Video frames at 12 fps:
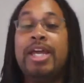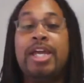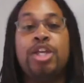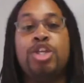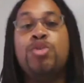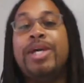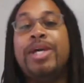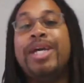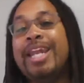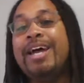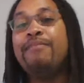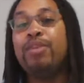you
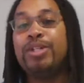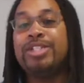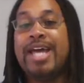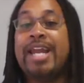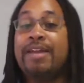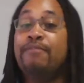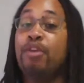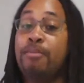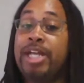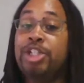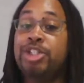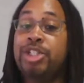can leverage that
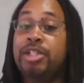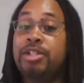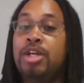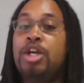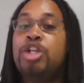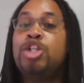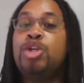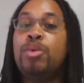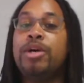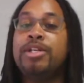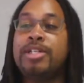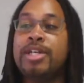information
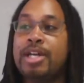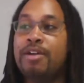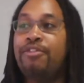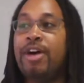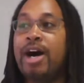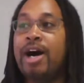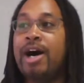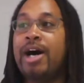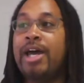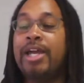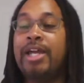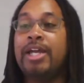to
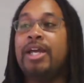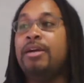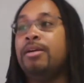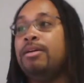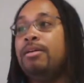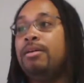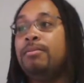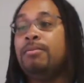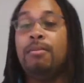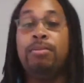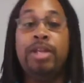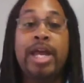identify
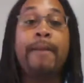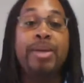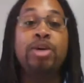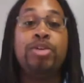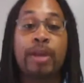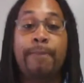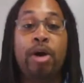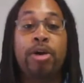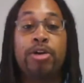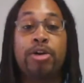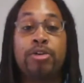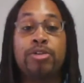link-building
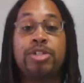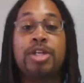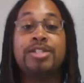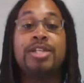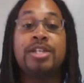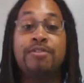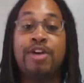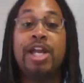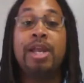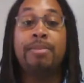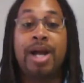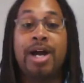partners to
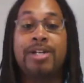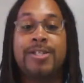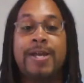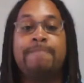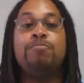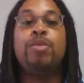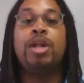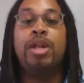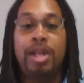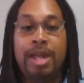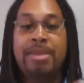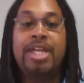develop content.
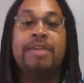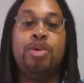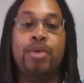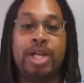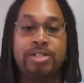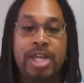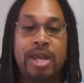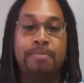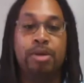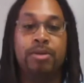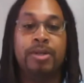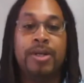Let me give you an
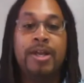example.